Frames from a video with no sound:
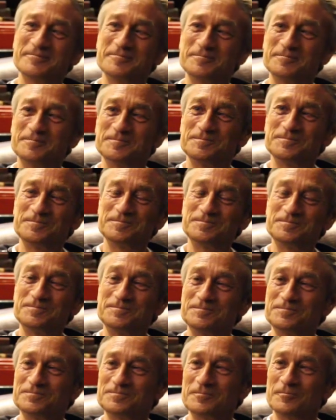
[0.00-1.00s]
And what are
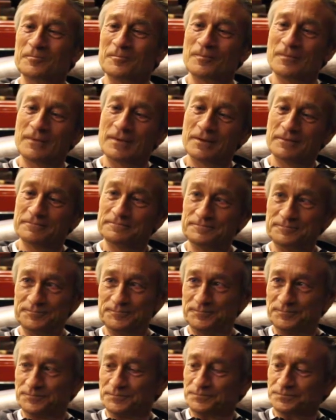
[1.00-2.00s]
the targets that
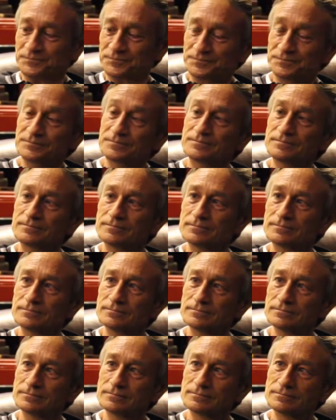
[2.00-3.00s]
you have set for
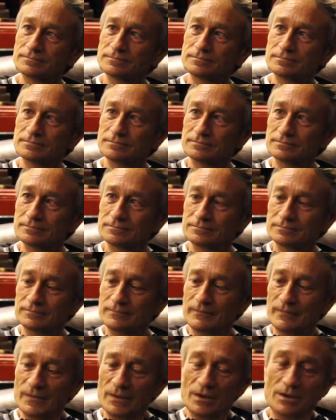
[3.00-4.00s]
yourself for this season?
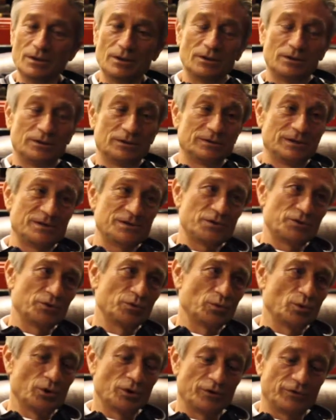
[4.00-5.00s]

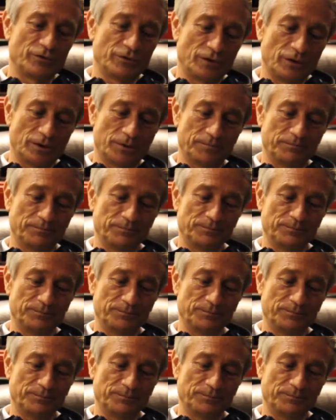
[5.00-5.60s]
Good word. Um,